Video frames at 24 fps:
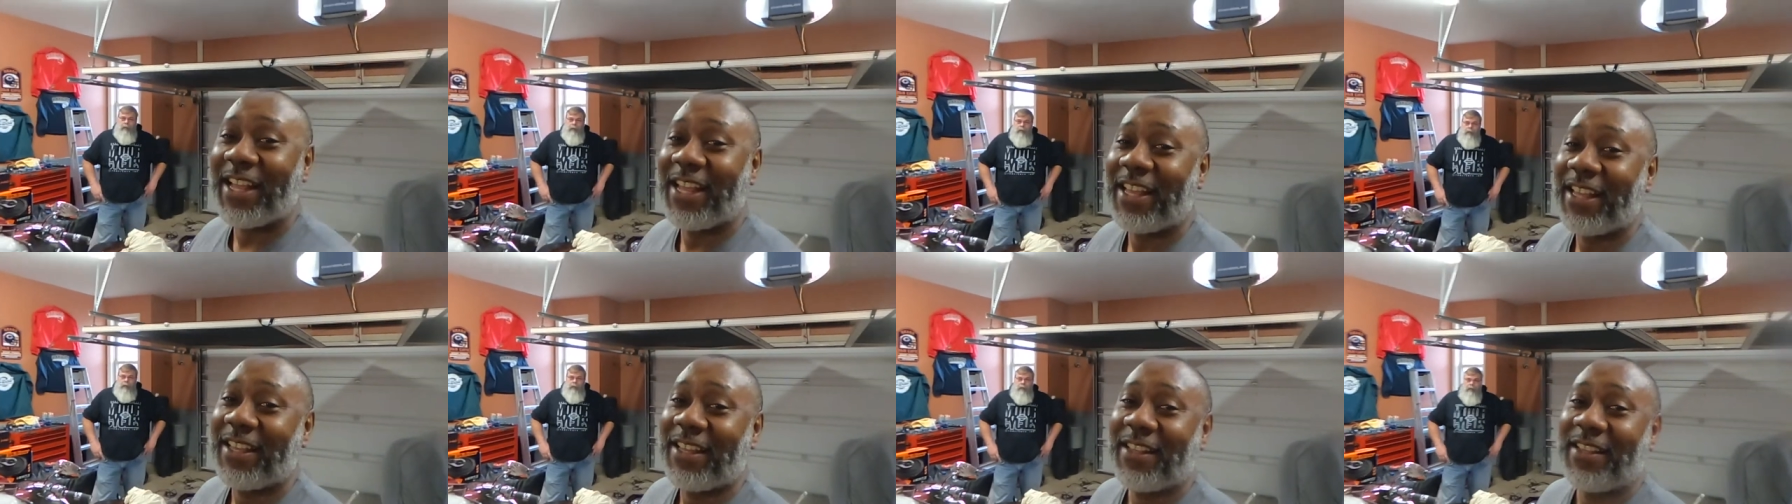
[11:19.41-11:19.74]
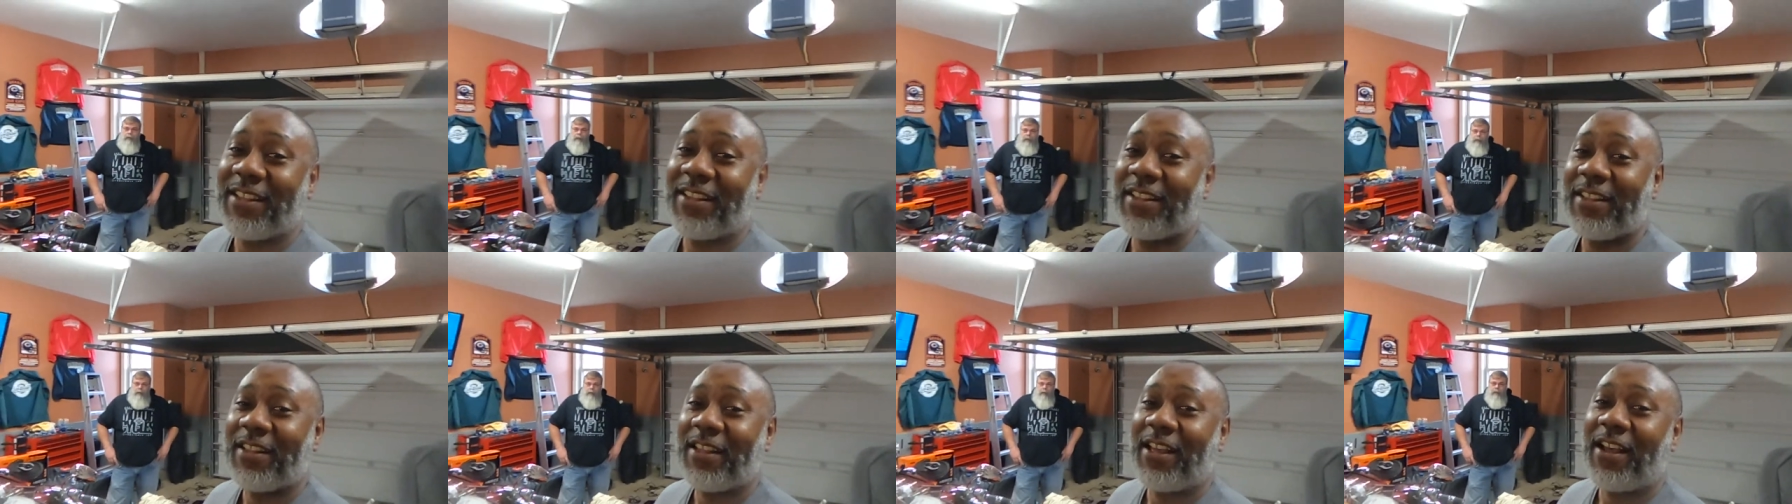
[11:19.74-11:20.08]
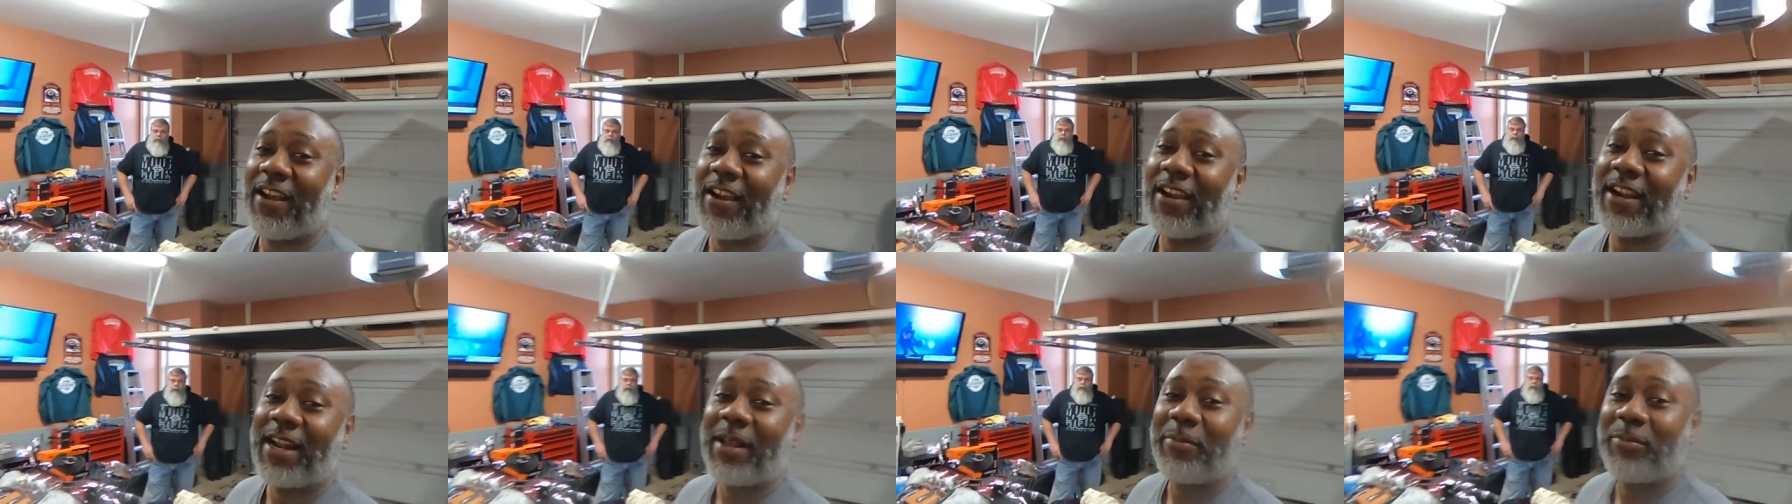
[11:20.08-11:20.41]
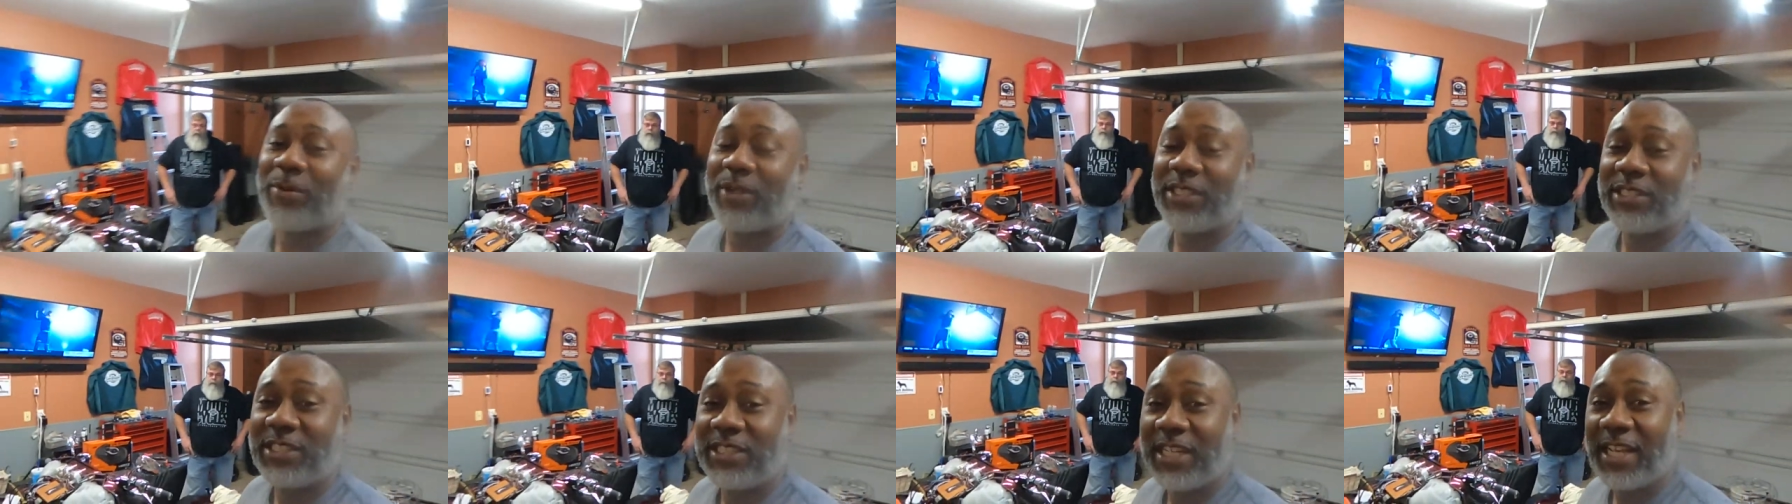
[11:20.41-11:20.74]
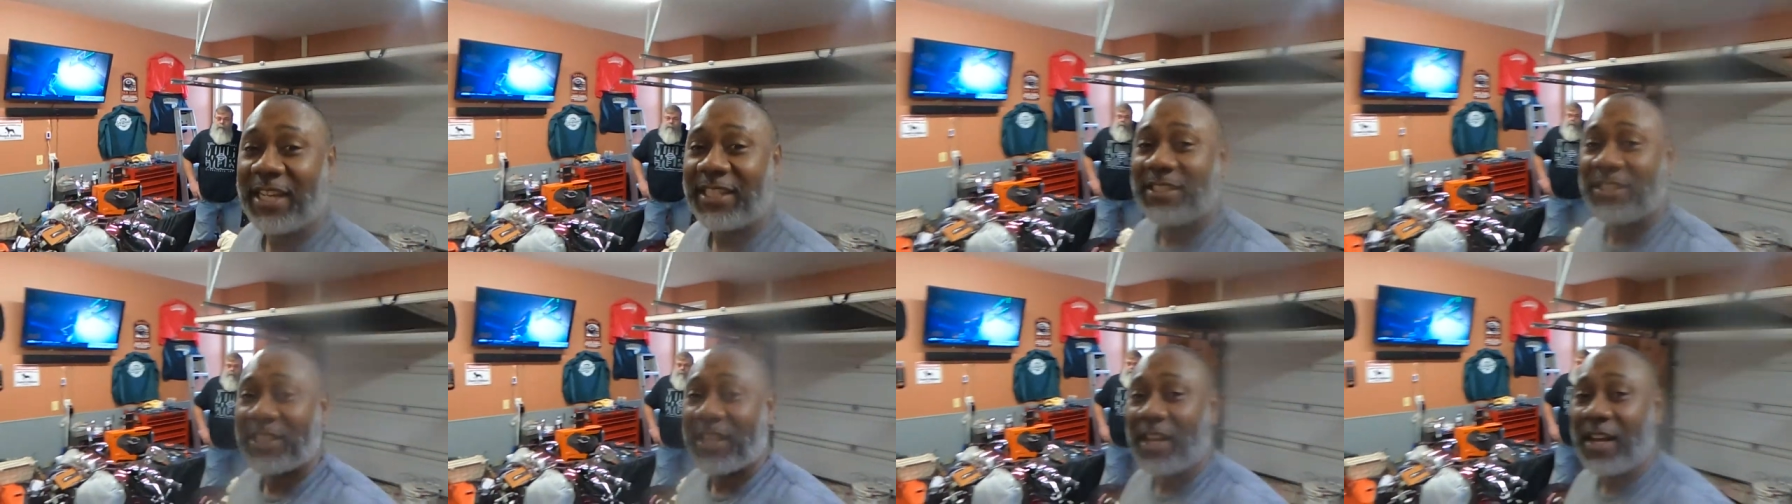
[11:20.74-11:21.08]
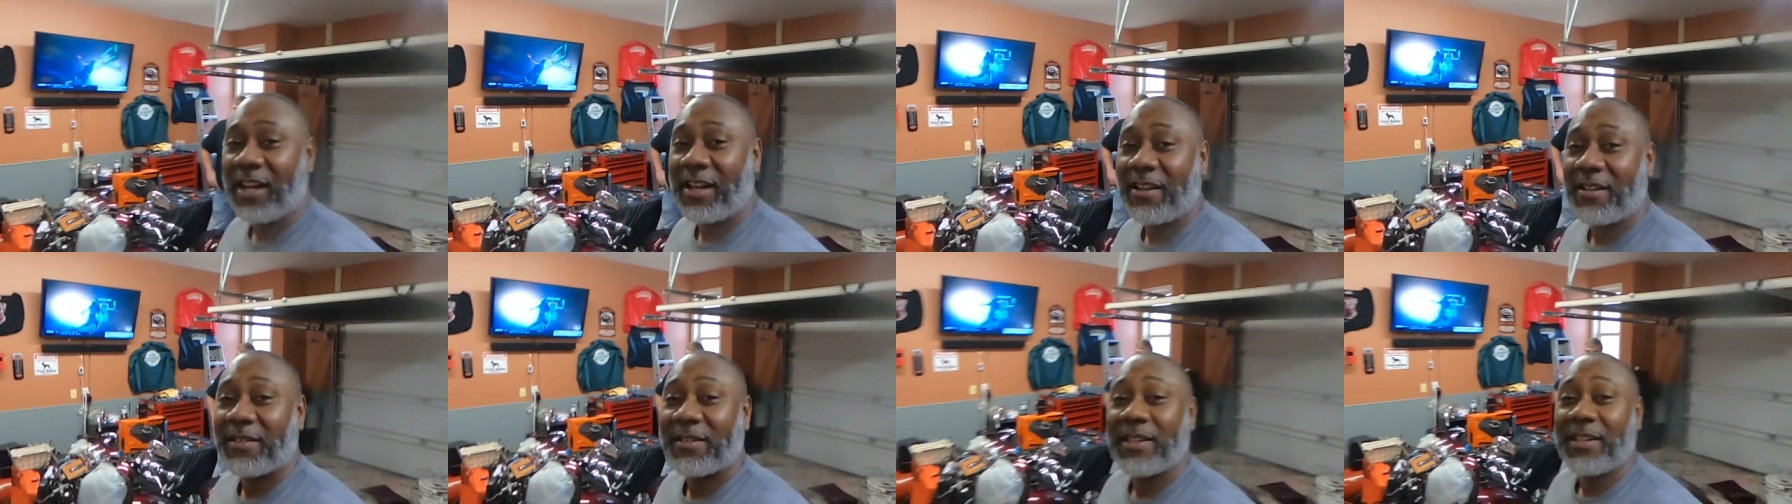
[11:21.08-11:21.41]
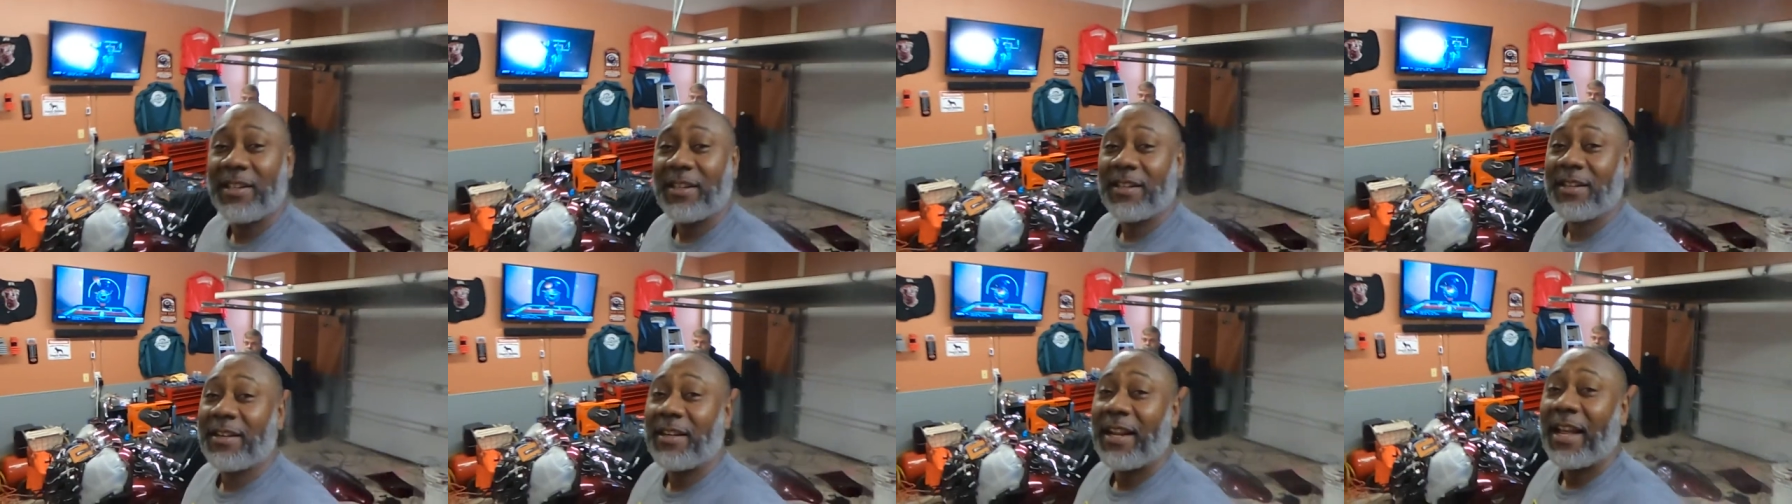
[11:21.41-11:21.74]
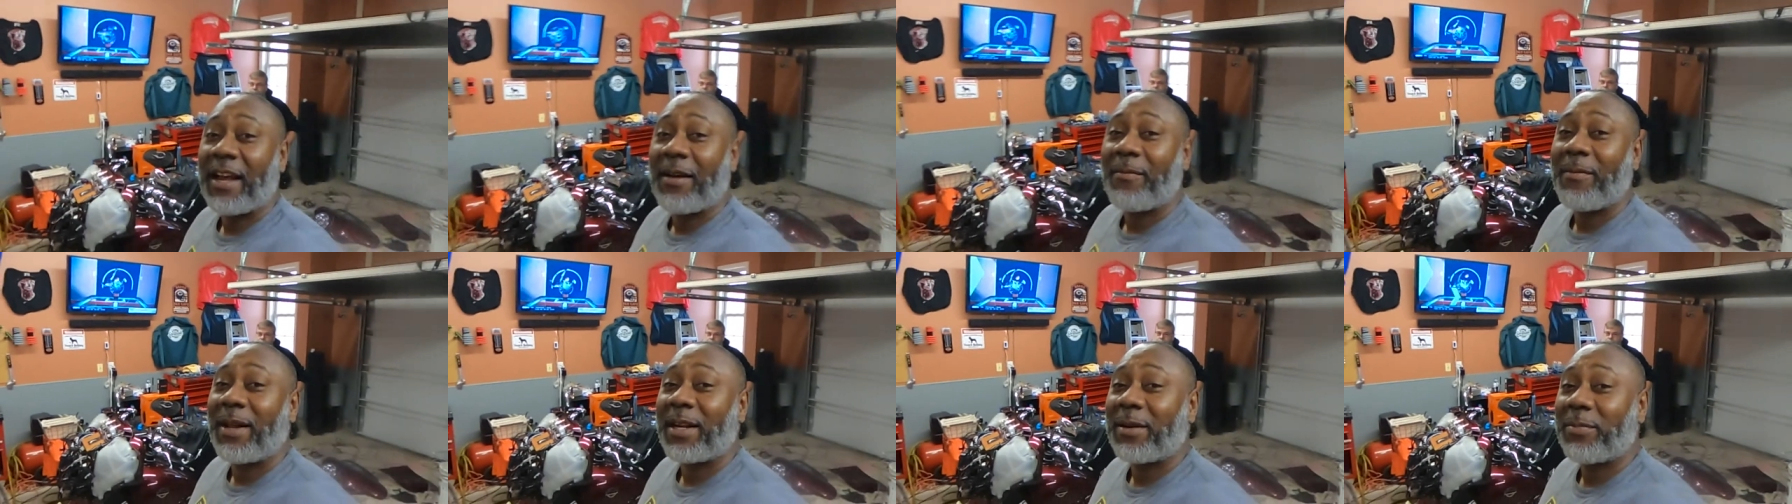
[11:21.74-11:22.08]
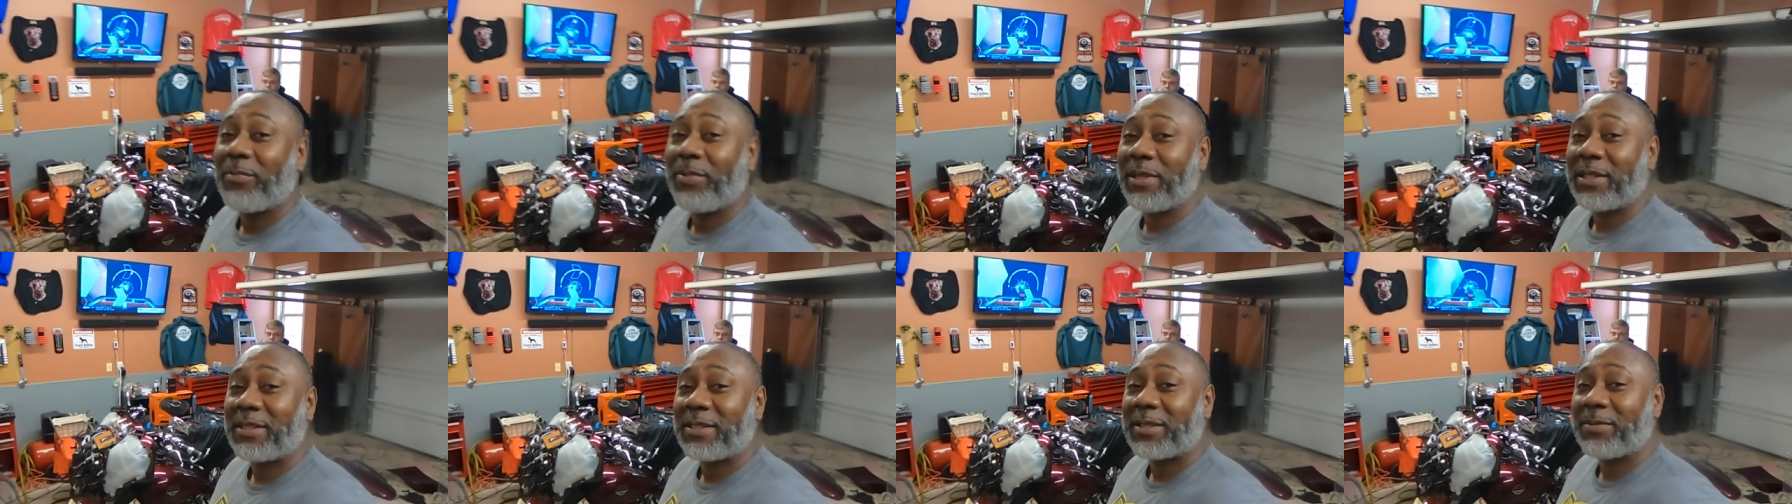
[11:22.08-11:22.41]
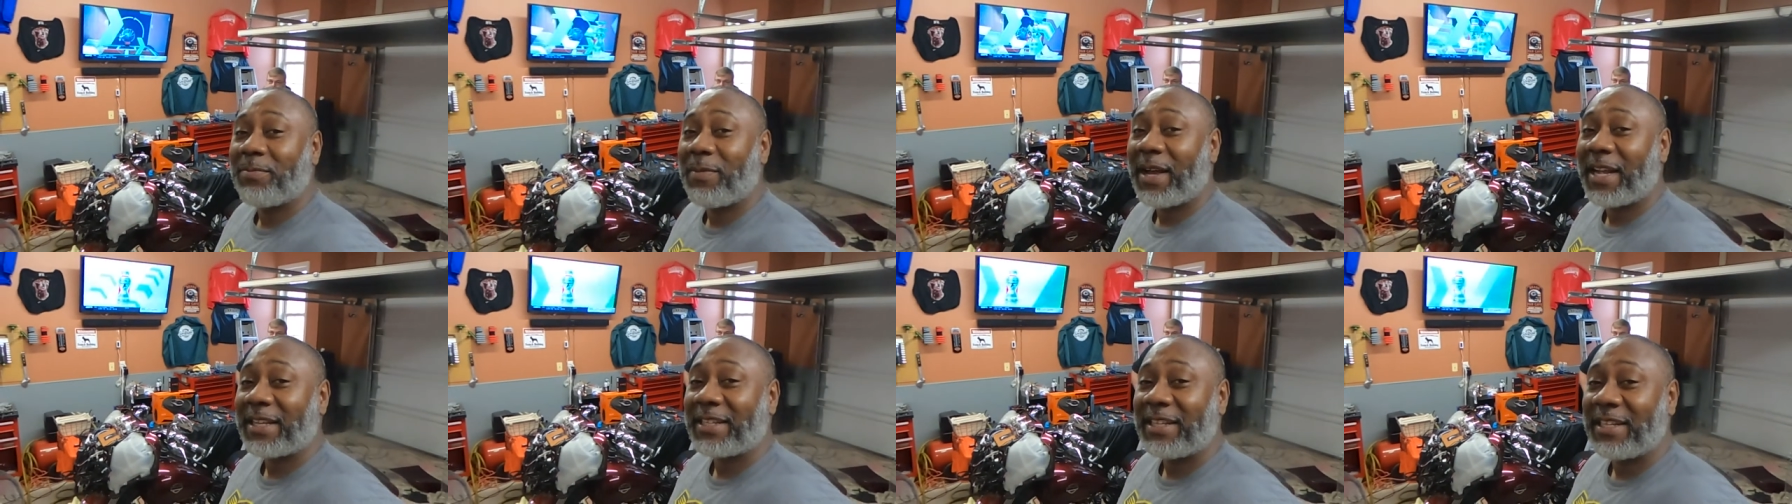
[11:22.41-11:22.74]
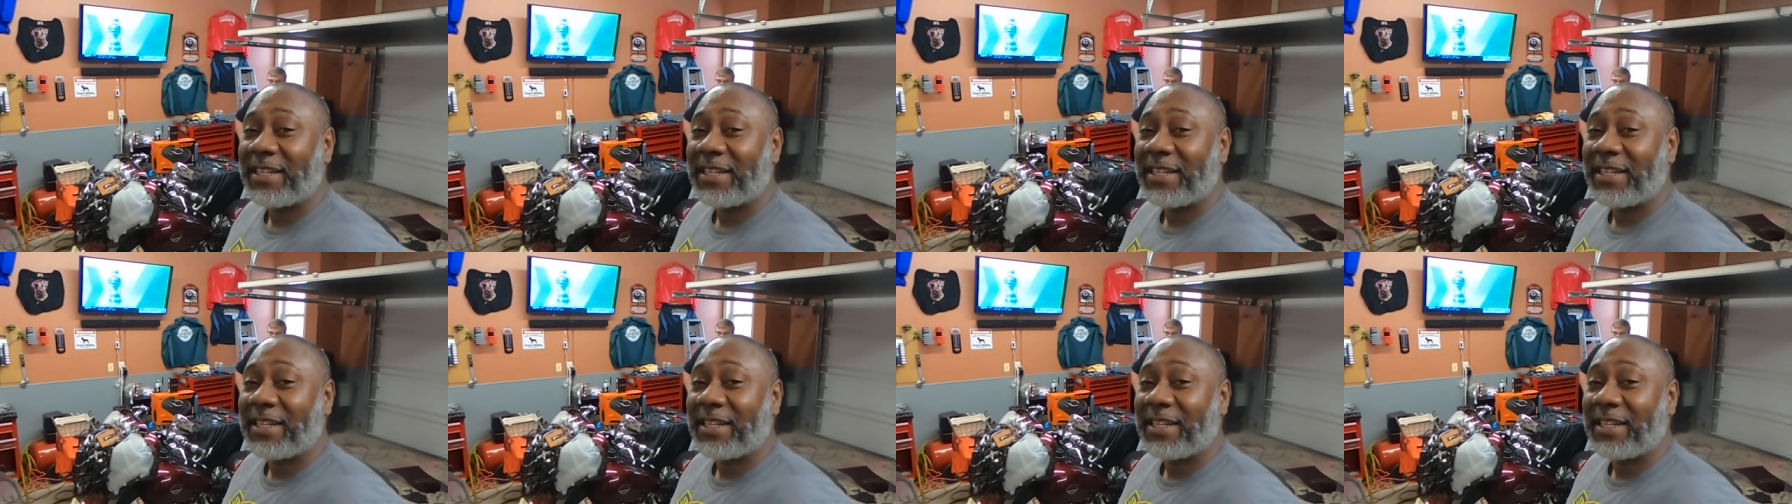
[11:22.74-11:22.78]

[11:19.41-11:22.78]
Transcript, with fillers: All right, I appreciate y'all. Now I'm about to put this bike